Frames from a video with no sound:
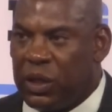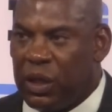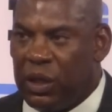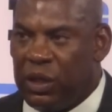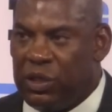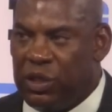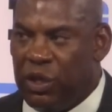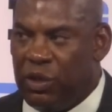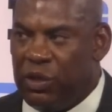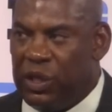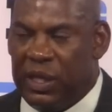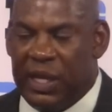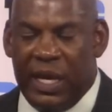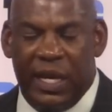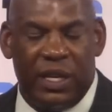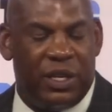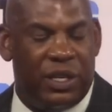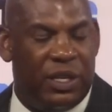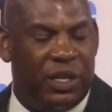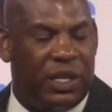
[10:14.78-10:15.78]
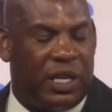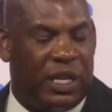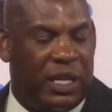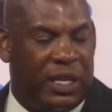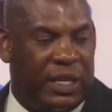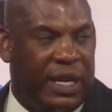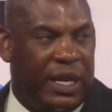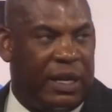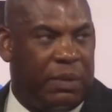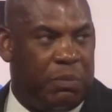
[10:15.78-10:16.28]
so that they could
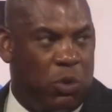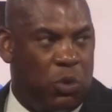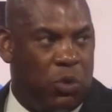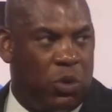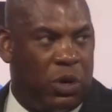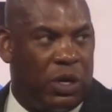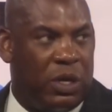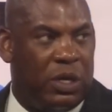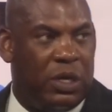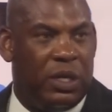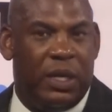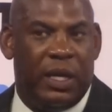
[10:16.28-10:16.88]
connect more,